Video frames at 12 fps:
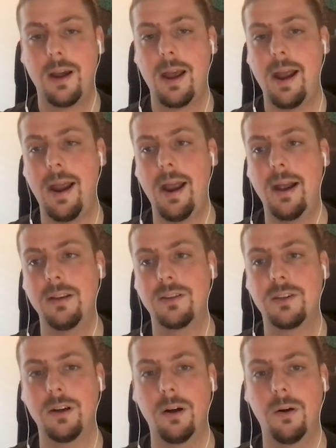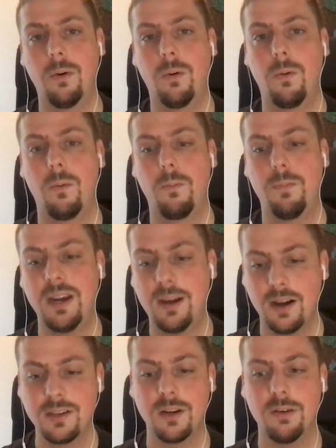And so
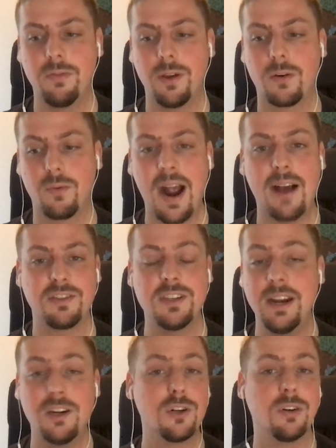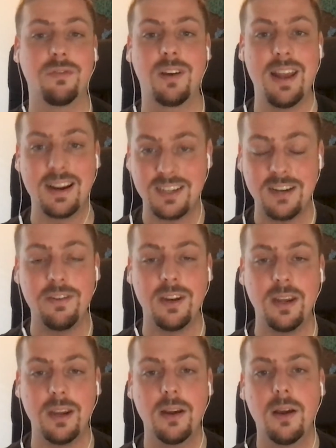because of the graph's nature of
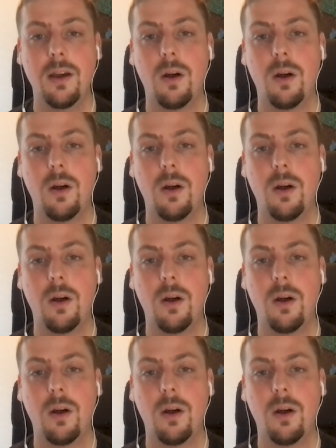connectivity,